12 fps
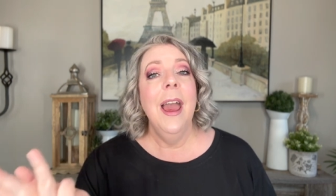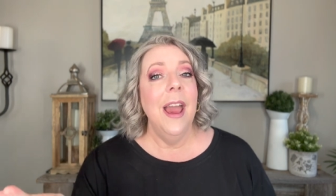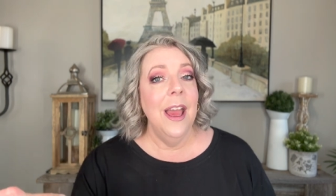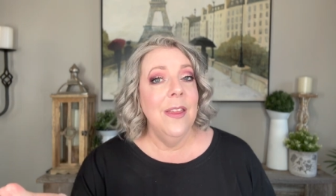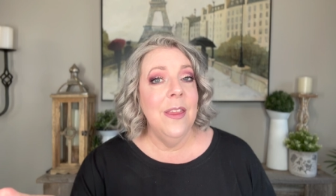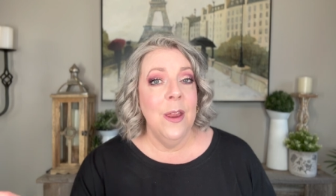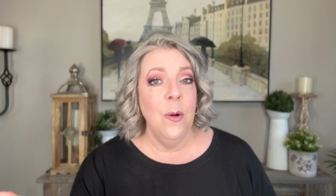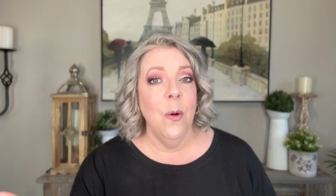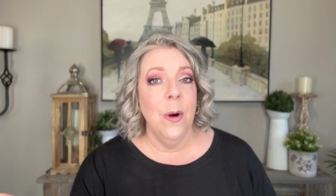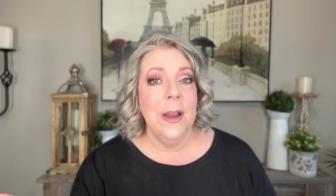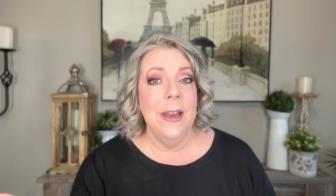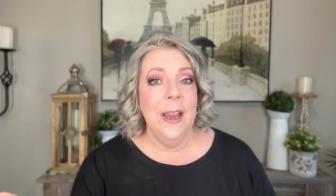and then
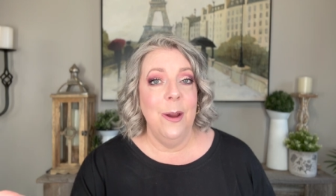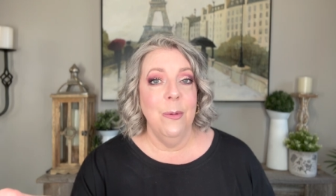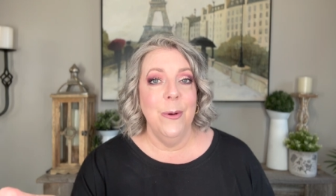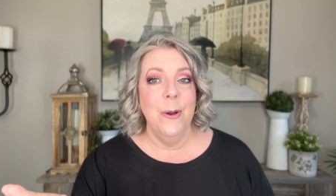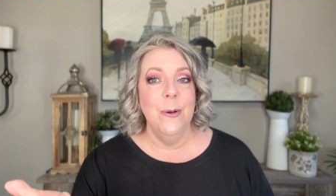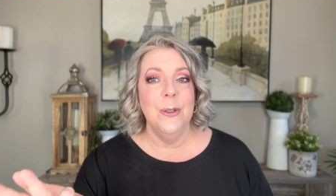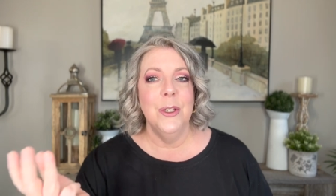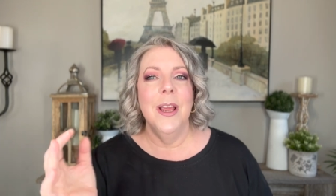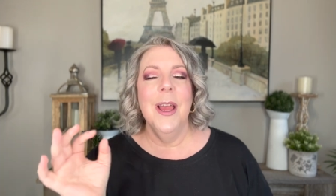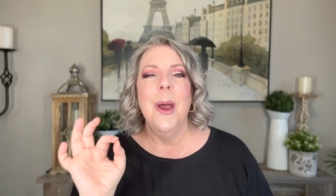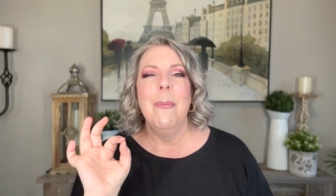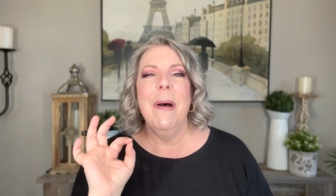Orchidee Rouge.
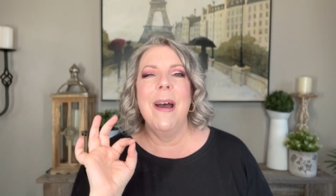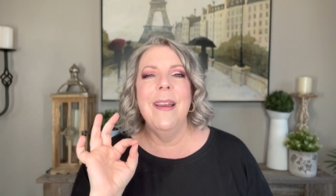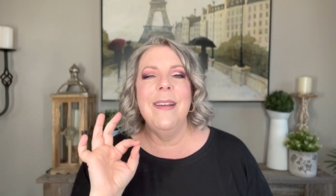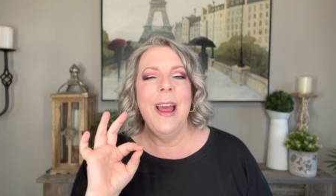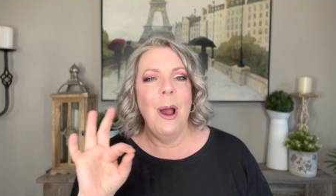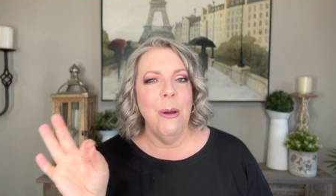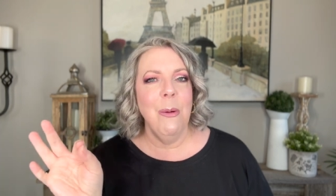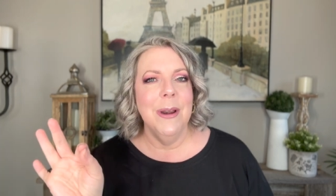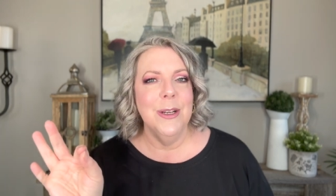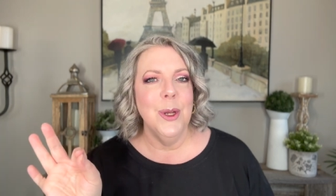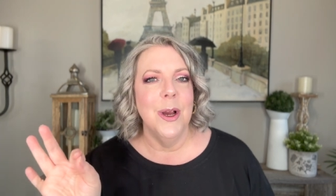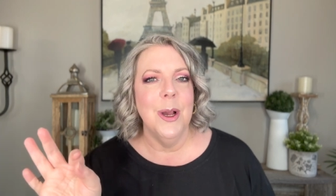But now I want
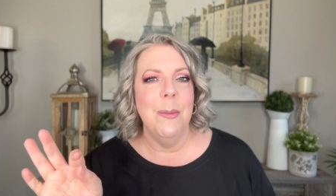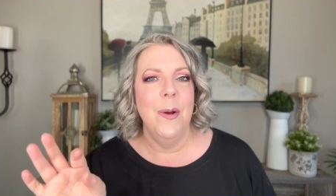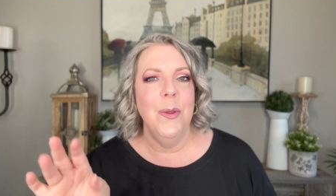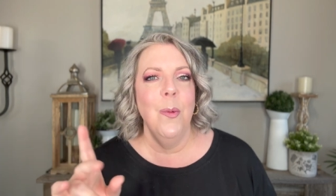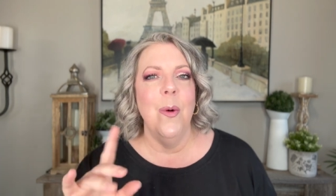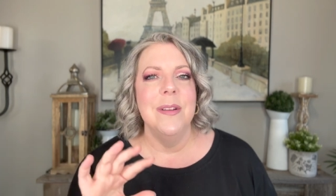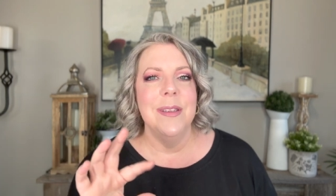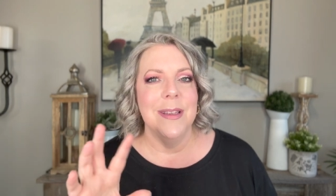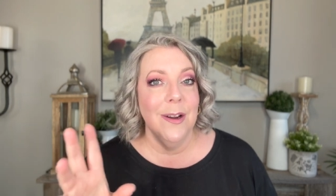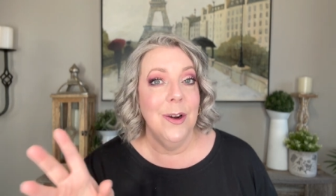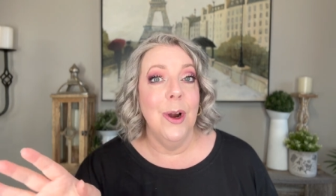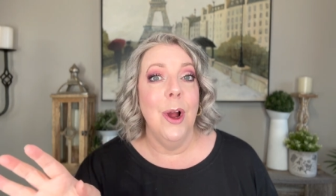to talk about the ones that
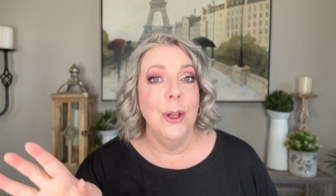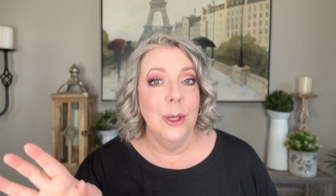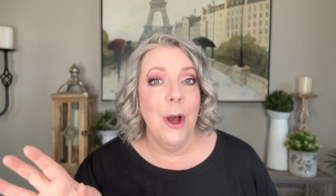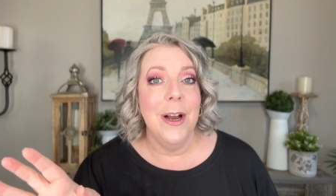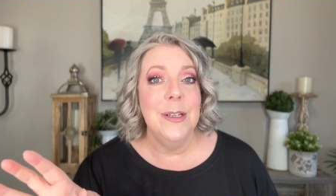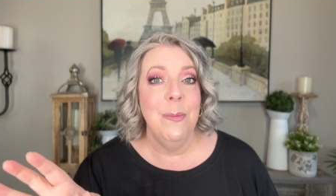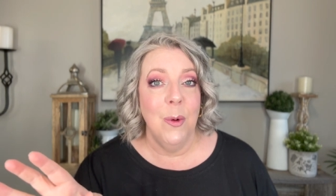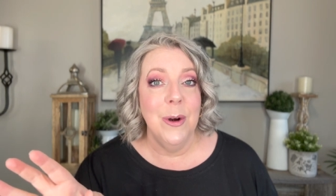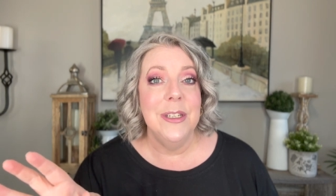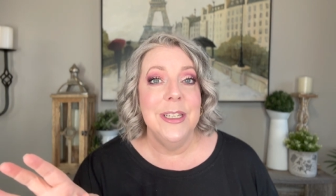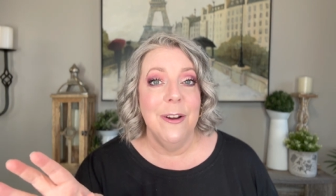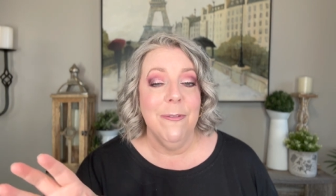are a lot more
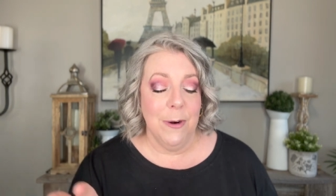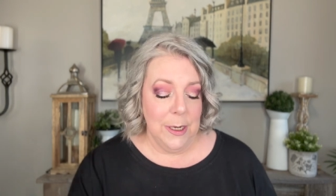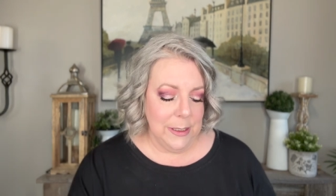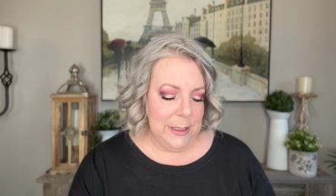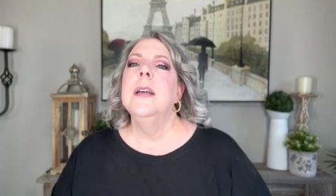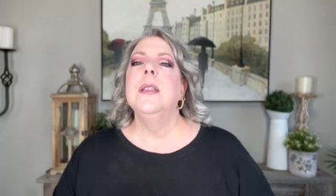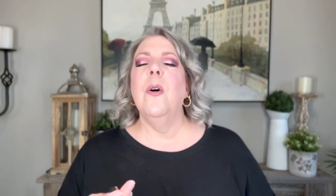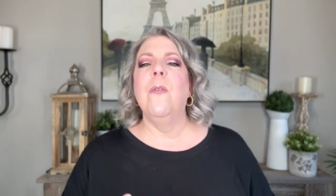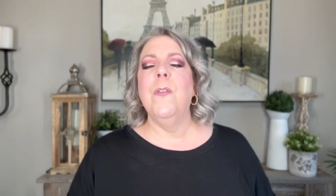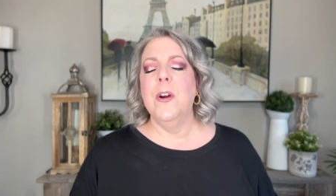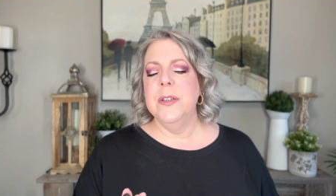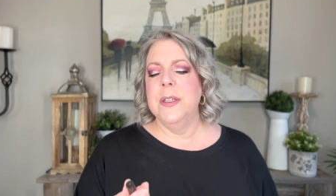different. So
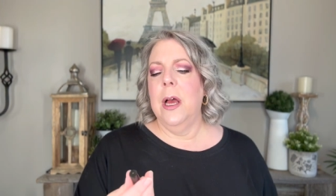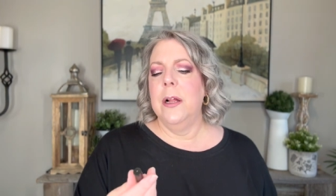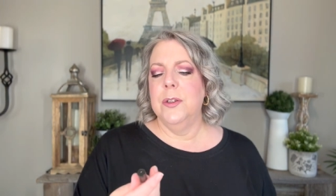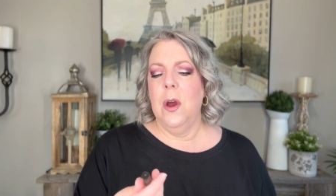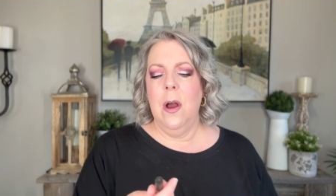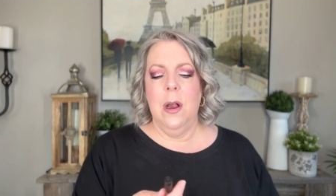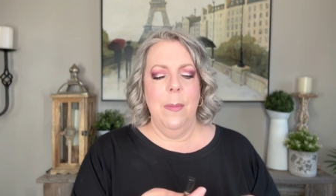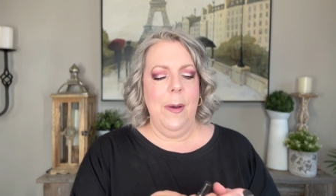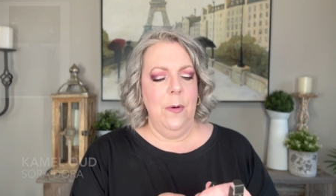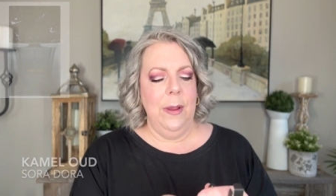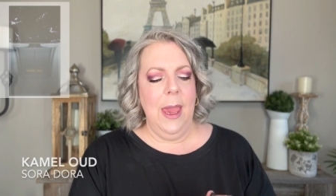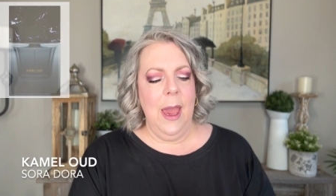first I'll talk
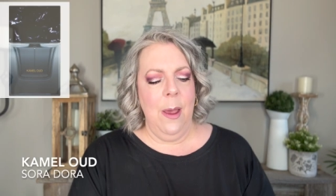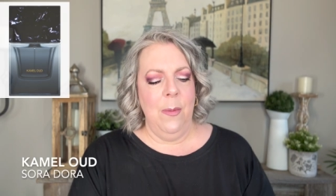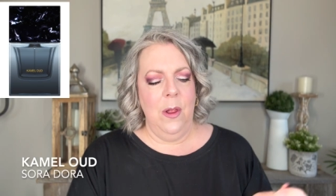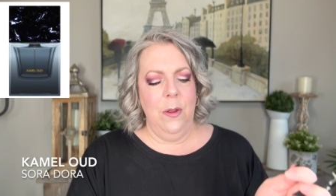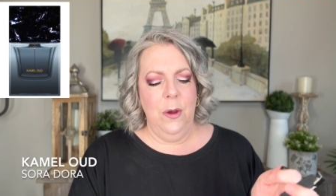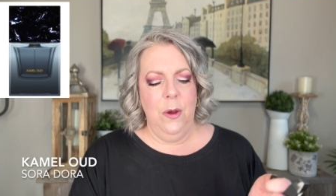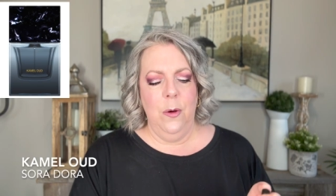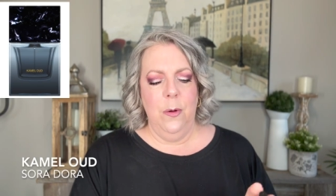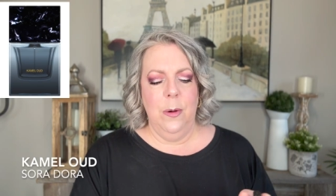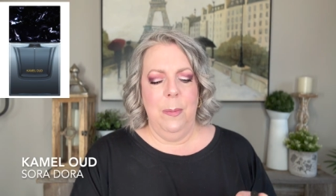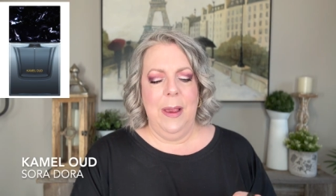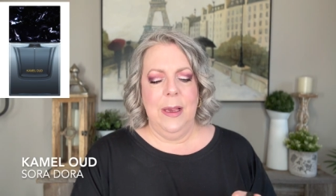about Kamel
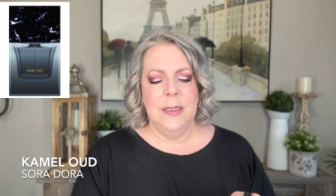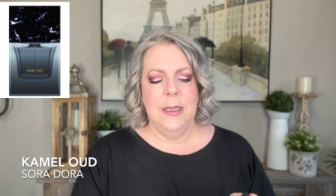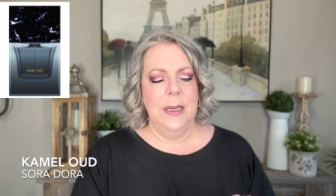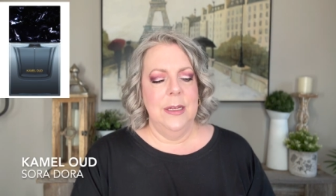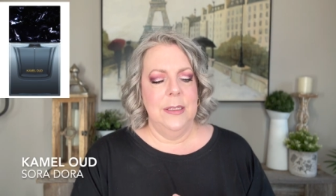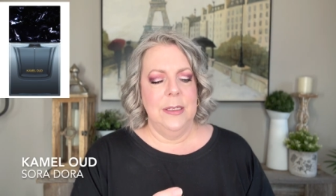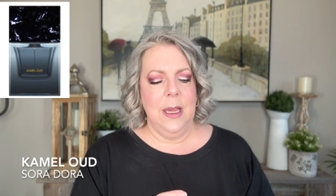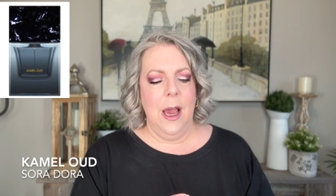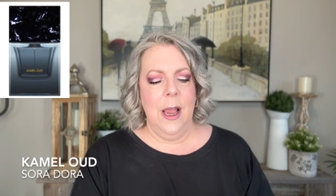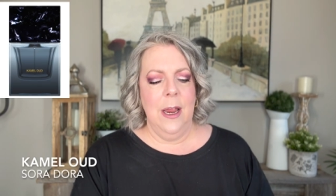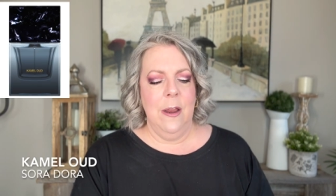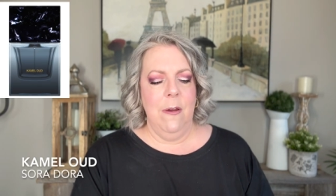Oud because it's
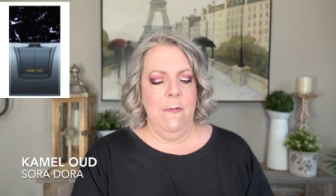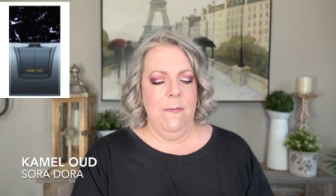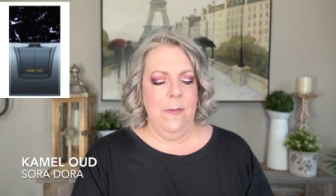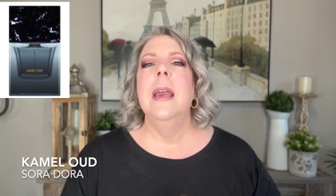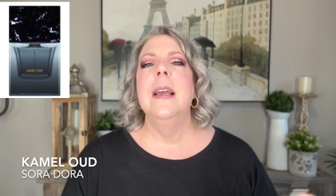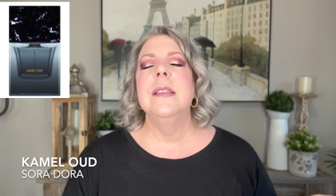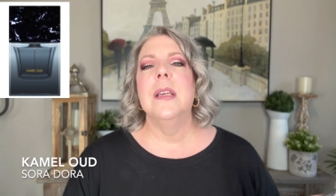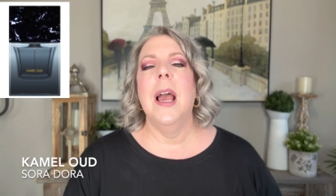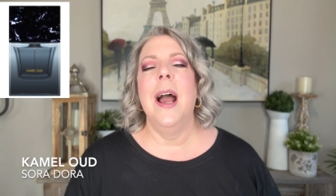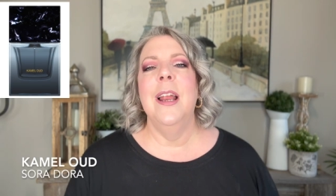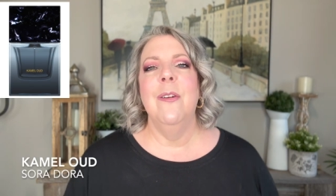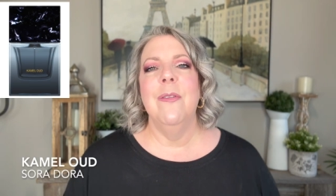kind of, it's
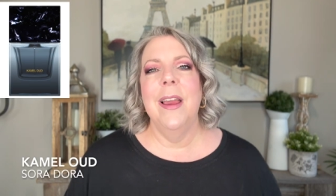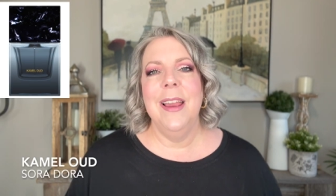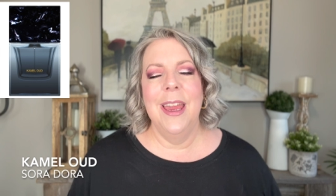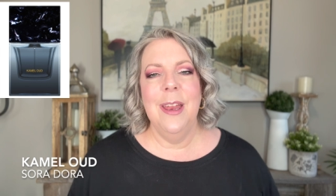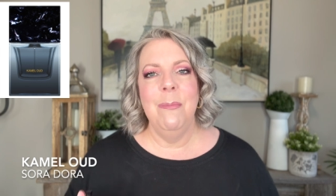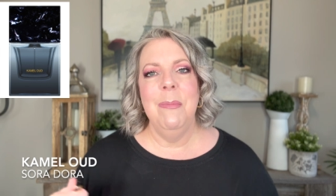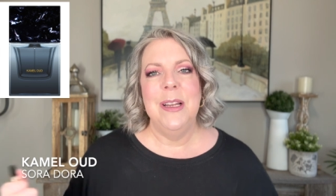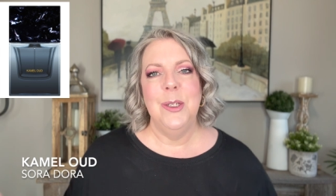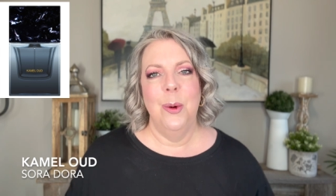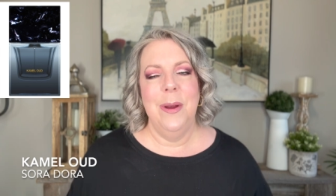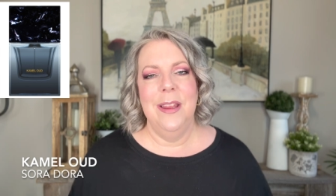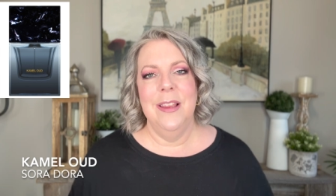kind of like in
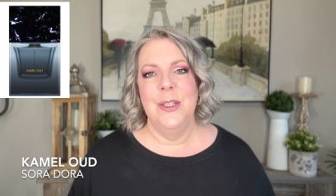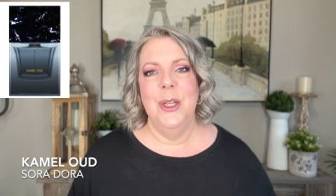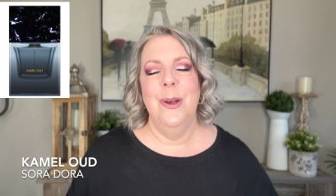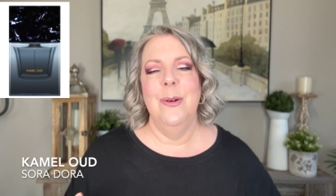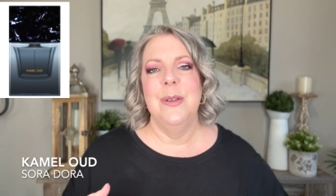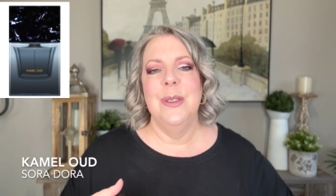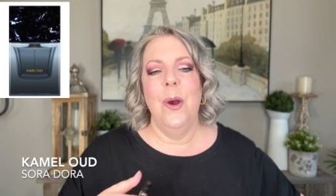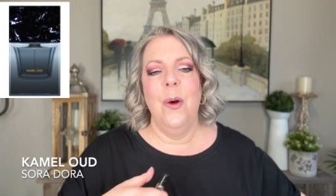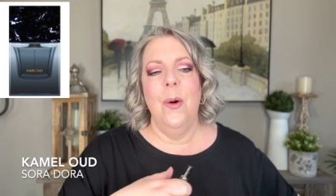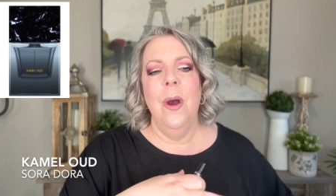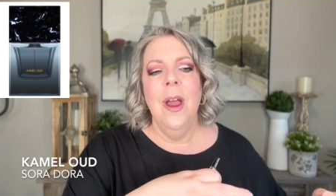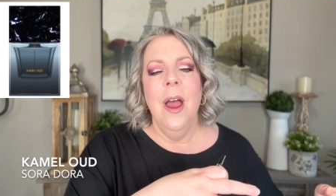between the two.
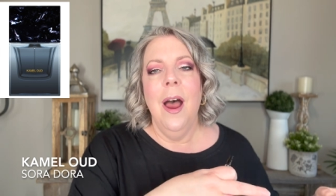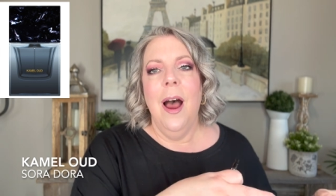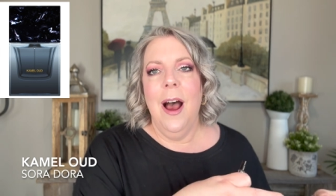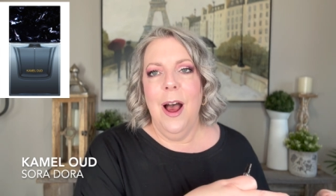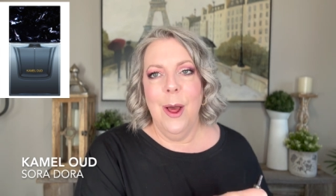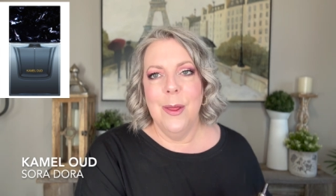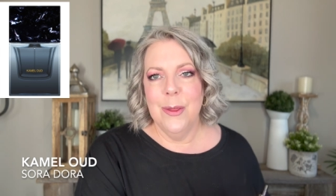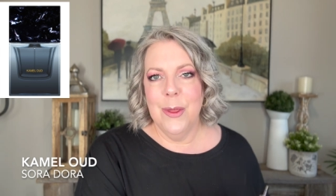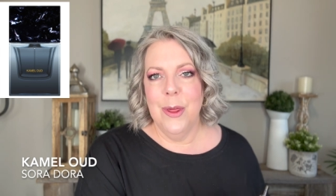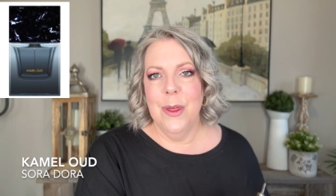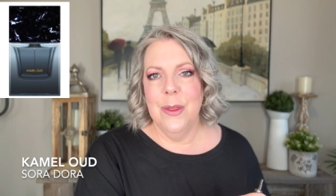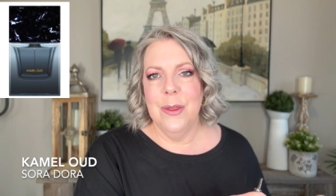So uh,
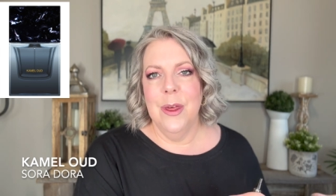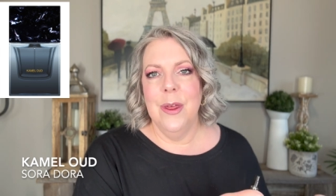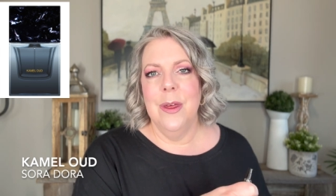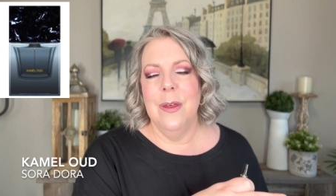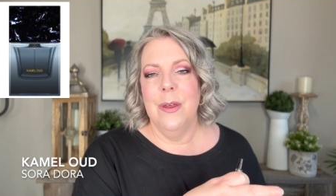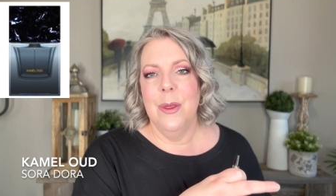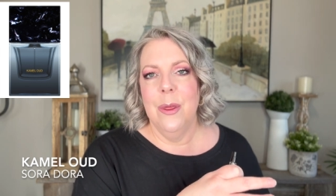the, the